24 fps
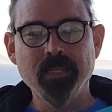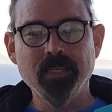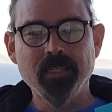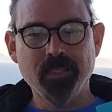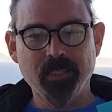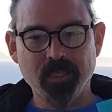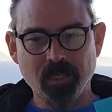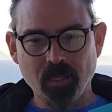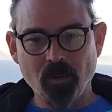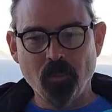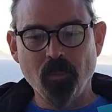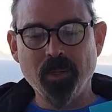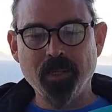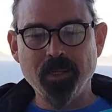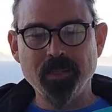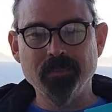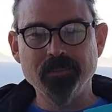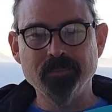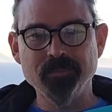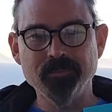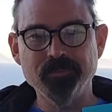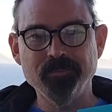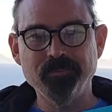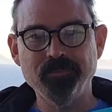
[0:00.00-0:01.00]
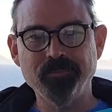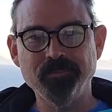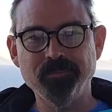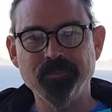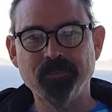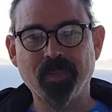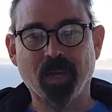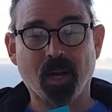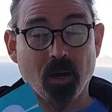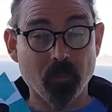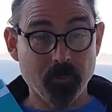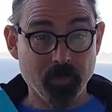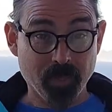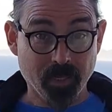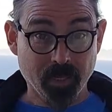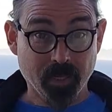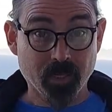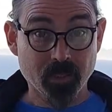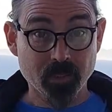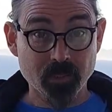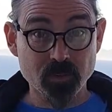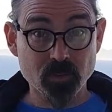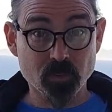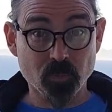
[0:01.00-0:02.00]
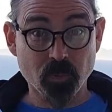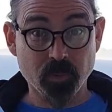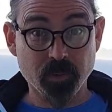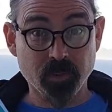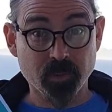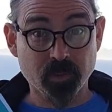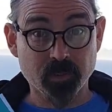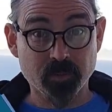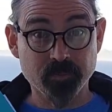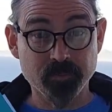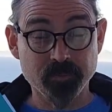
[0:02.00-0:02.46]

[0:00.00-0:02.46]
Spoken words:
you know what? I'll be honest with you.